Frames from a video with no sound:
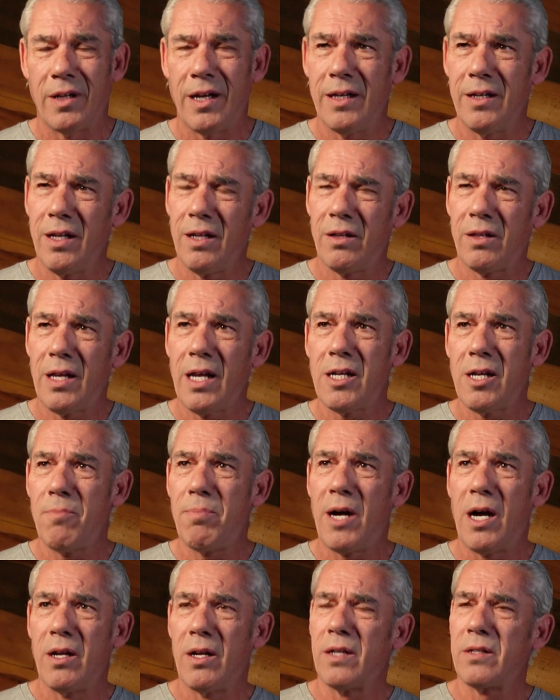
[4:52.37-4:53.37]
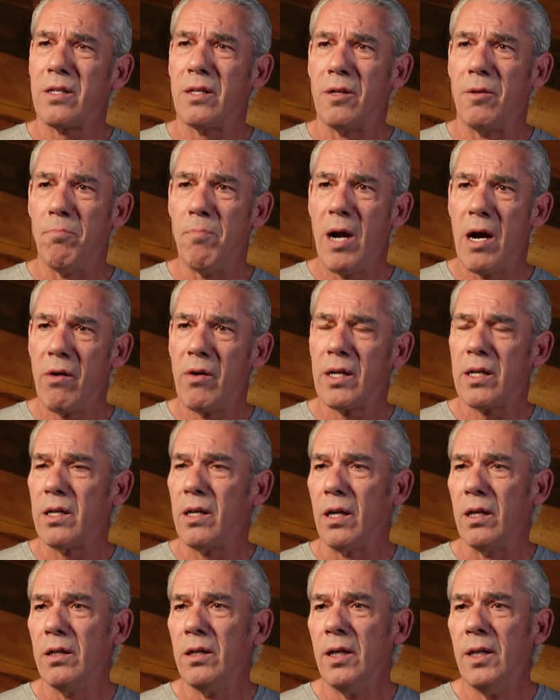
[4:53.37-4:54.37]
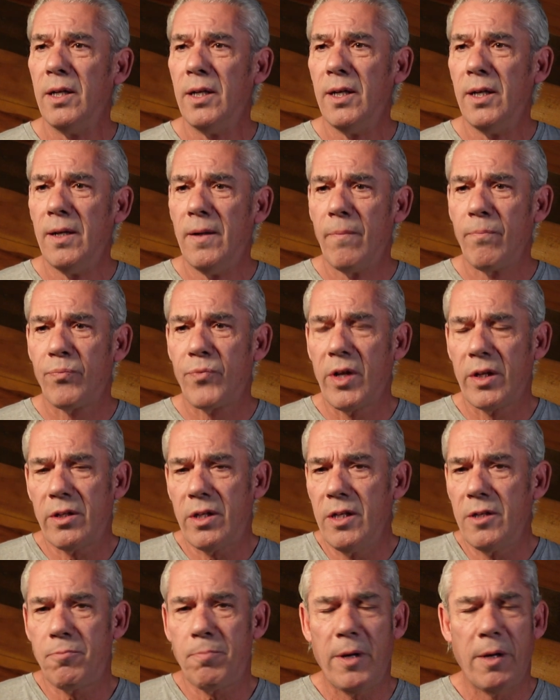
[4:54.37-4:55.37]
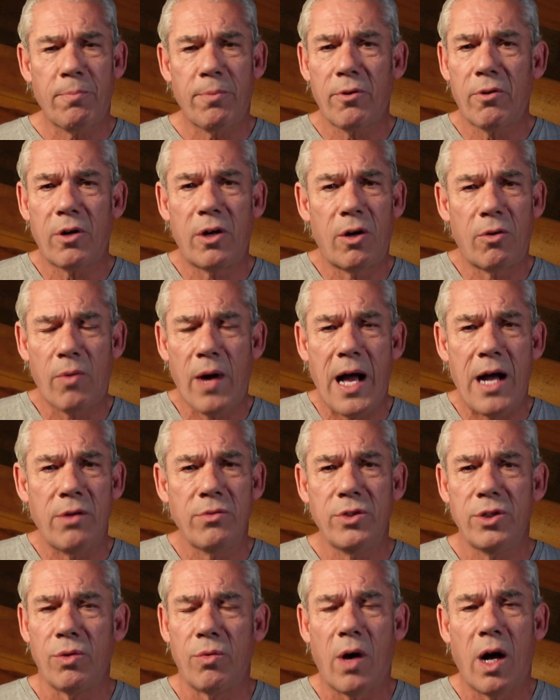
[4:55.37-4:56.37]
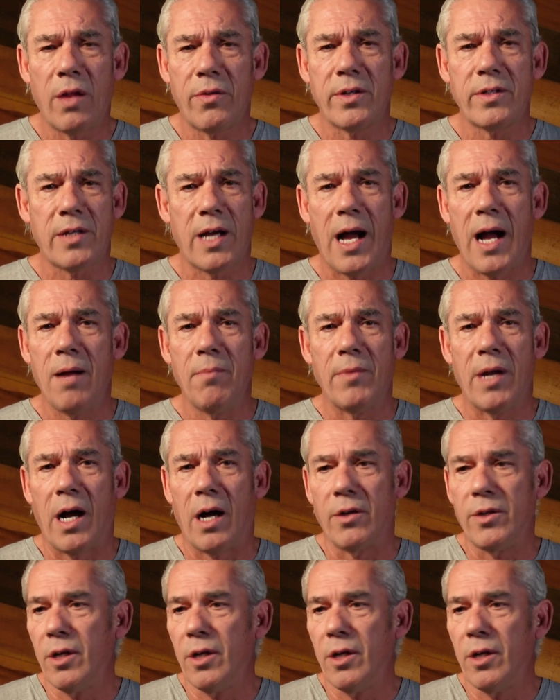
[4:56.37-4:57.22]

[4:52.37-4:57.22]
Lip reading: And then think about, as an American, that these people are around you all the time now.